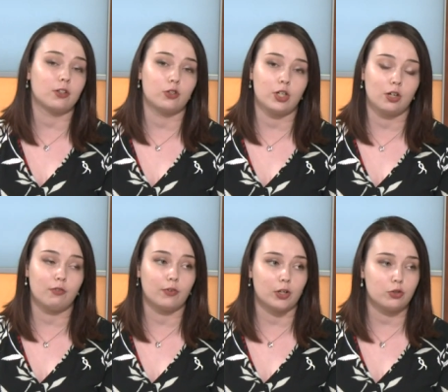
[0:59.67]
Cheryl
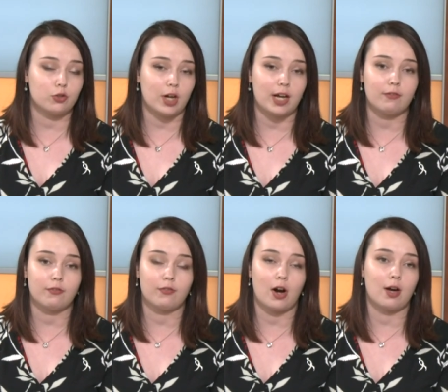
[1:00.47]
Verstrate
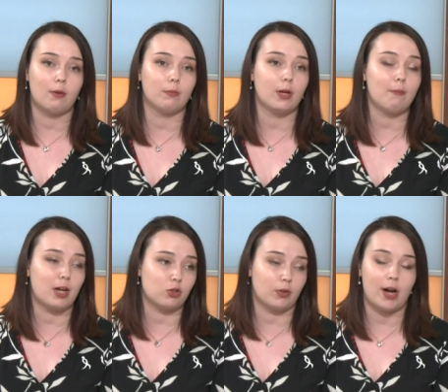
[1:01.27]
from
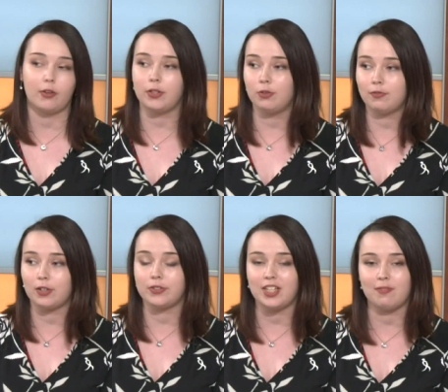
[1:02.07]
Metro Health,
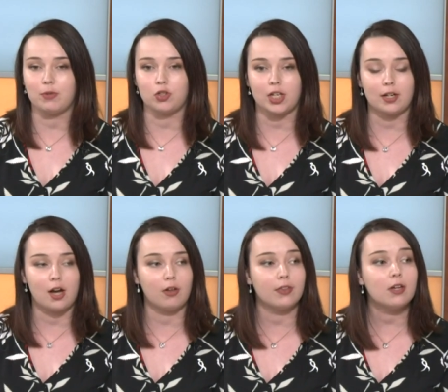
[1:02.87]
University of Michigan
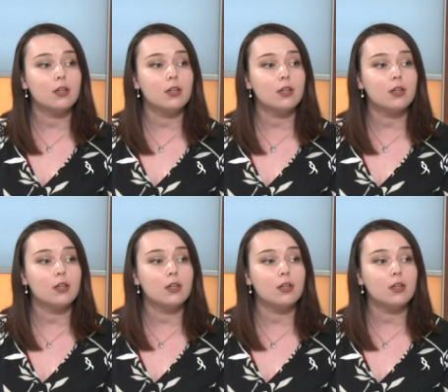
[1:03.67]
Health.